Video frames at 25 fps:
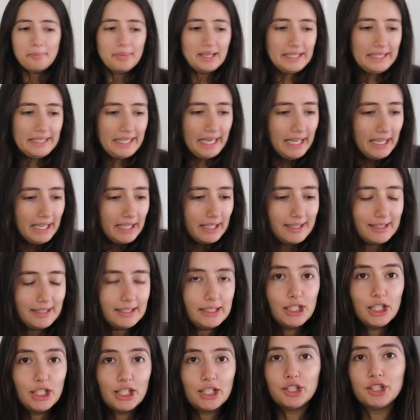But yeah,
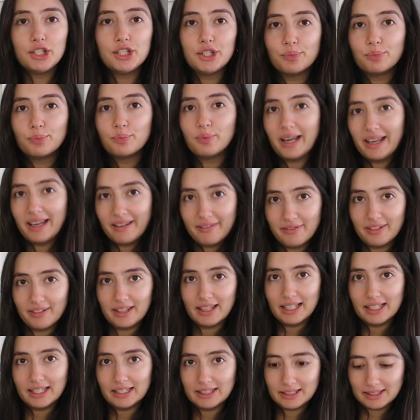so let's just wait for
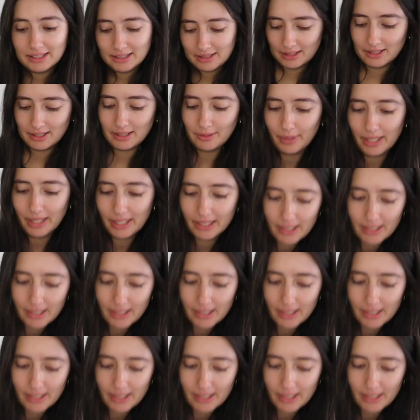this to be